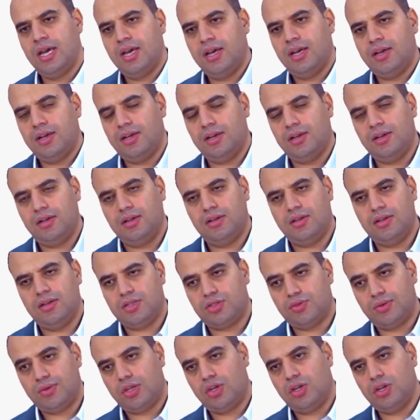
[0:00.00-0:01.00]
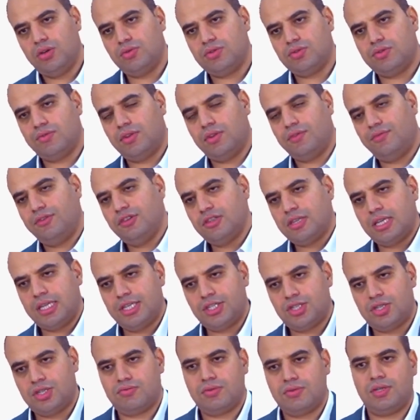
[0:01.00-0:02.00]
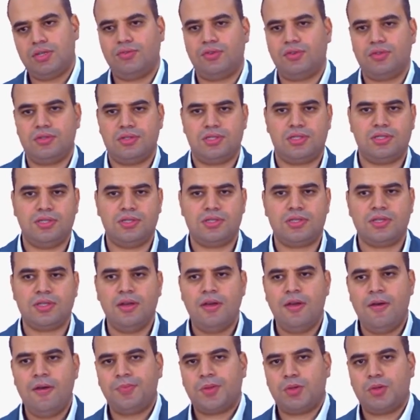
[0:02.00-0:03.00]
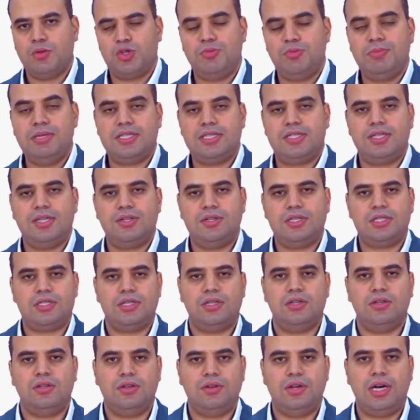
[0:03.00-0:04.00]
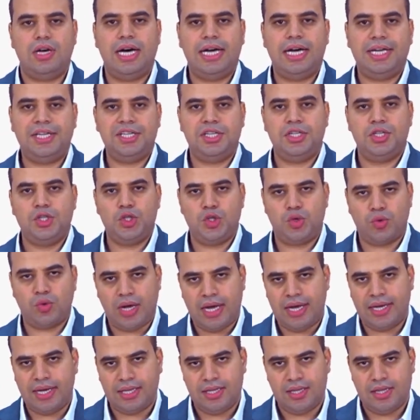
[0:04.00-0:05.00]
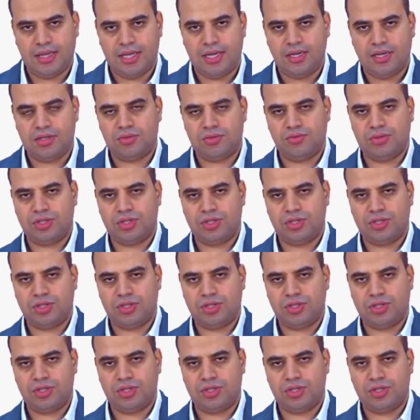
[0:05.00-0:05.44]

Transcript: the nose of the fuselage is red, for instance, which means there is a high drag there,